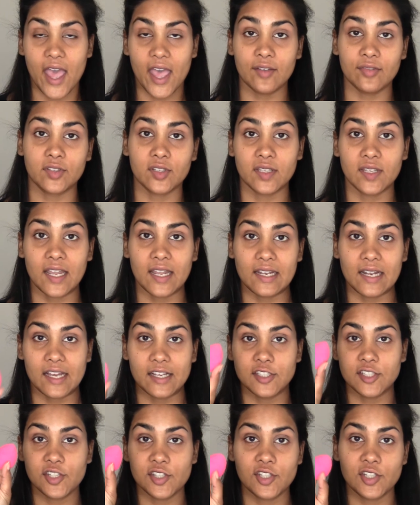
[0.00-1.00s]
After that,
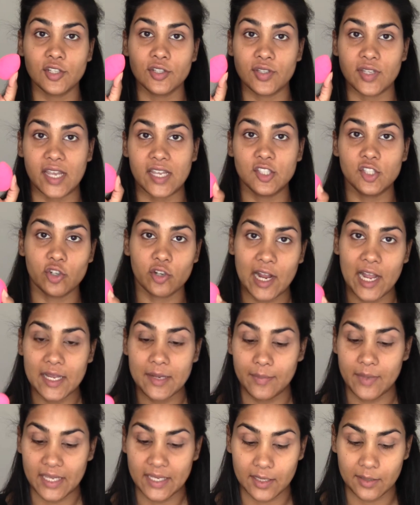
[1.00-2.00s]
I just use a dry
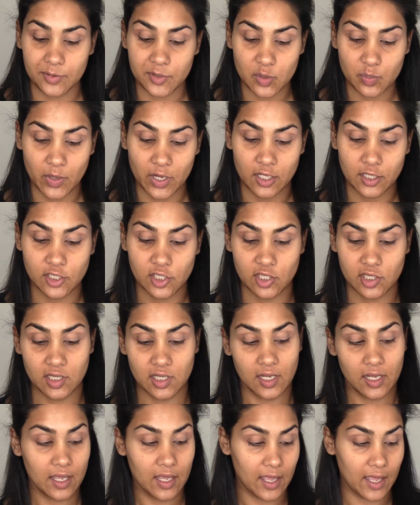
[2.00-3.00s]
makeup sponge
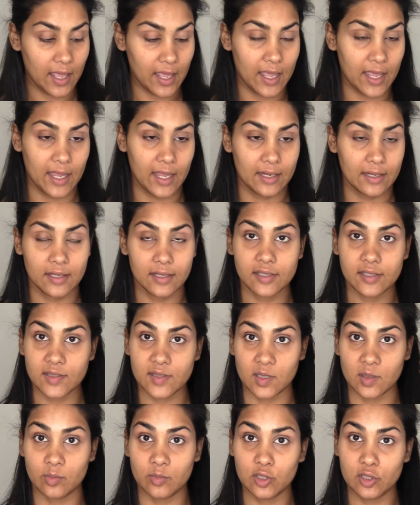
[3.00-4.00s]
and
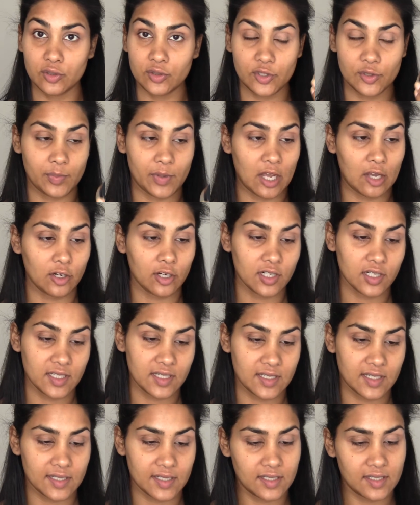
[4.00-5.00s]
some loose powder.
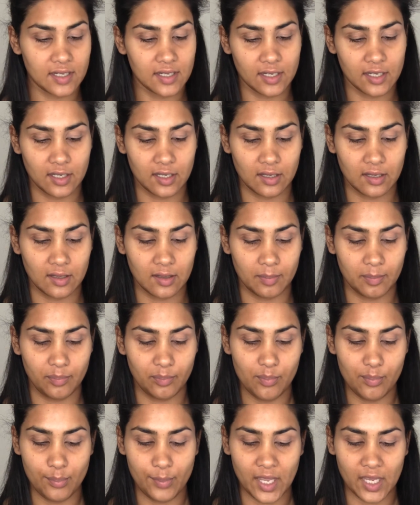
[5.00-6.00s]
This is the
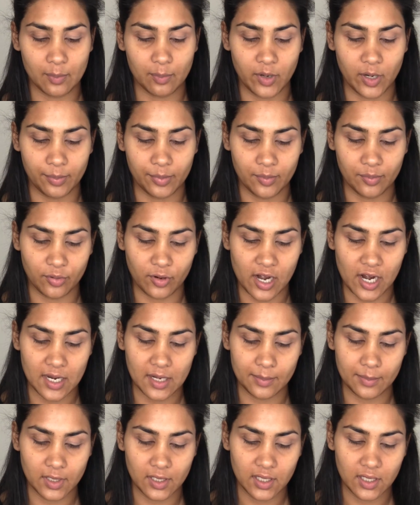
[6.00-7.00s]
MAC Prep and
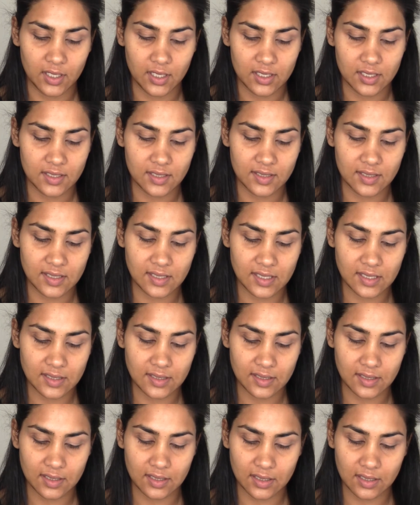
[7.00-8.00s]
Prime
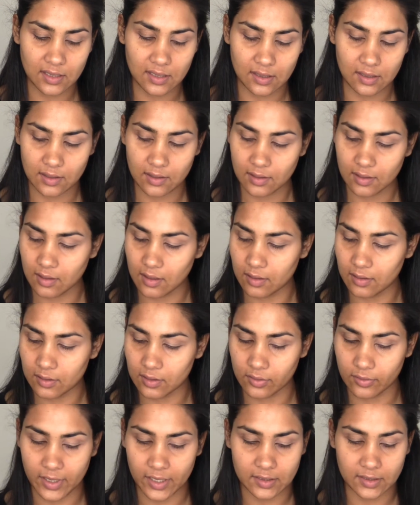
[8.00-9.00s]
CC color
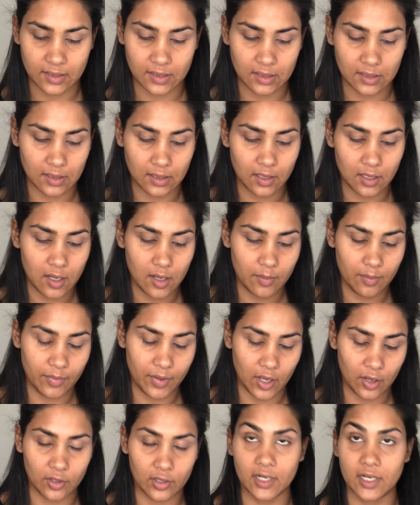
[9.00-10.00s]
correcting
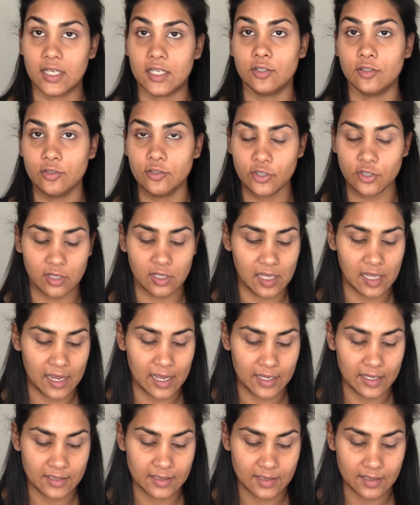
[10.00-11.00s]
powder in
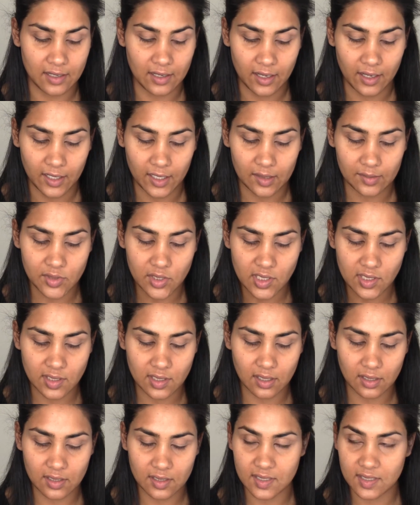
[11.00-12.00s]
Neutralize. And I'm just
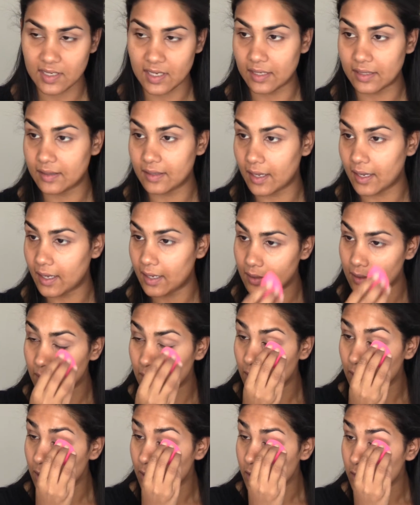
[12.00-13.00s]
gonna set
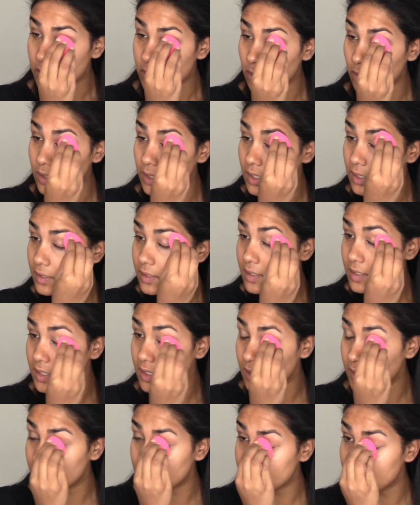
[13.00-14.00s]
that so the
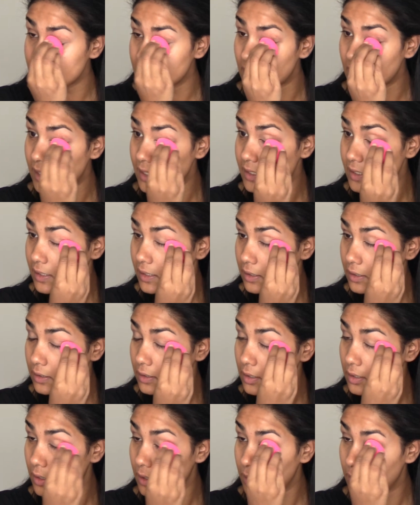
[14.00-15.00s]
concealer stays
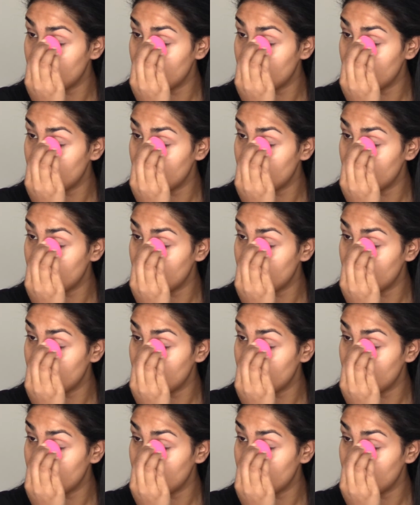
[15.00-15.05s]
in